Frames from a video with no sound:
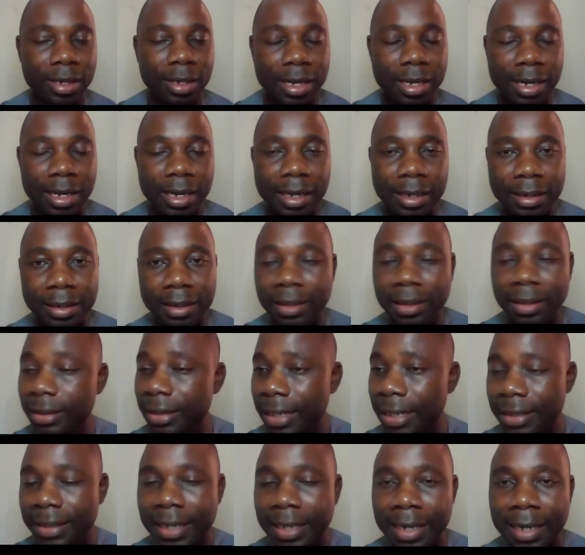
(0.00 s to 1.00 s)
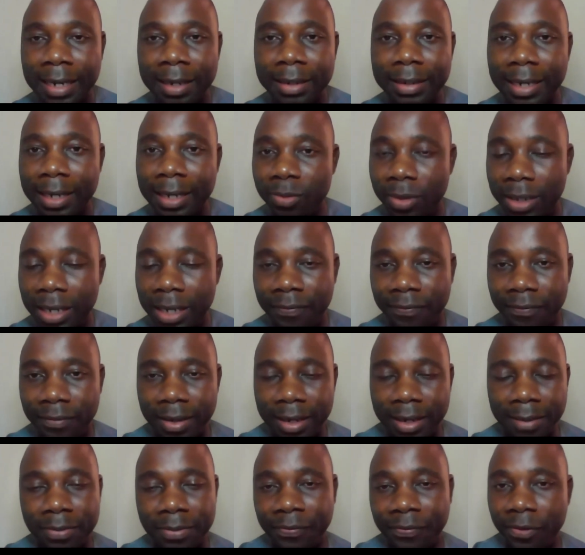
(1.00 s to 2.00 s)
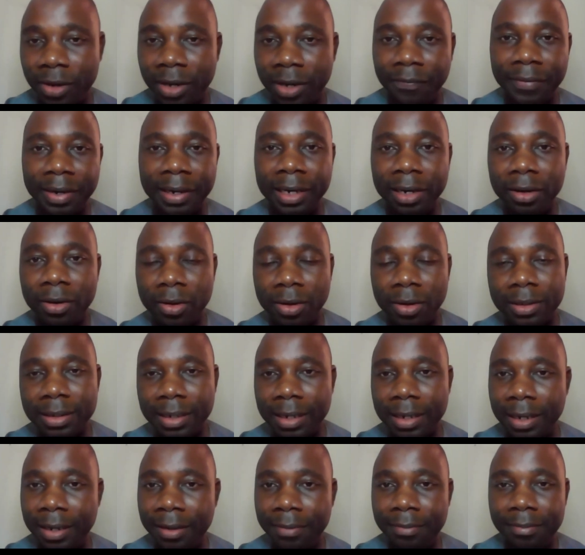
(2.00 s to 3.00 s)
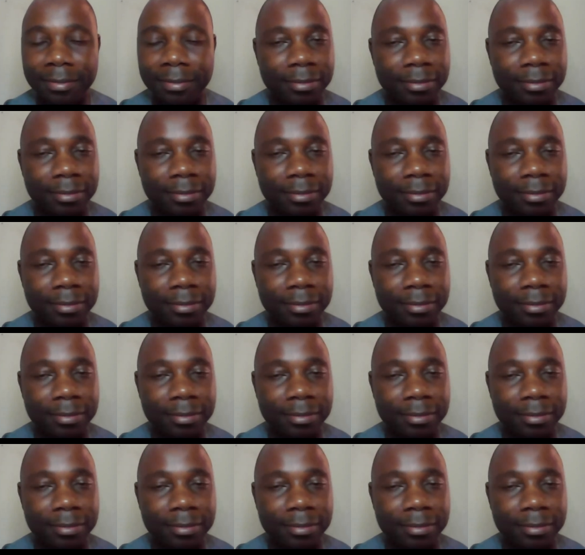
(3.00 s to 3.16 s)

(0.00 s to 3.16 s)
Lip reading: data that we have kept for a very long time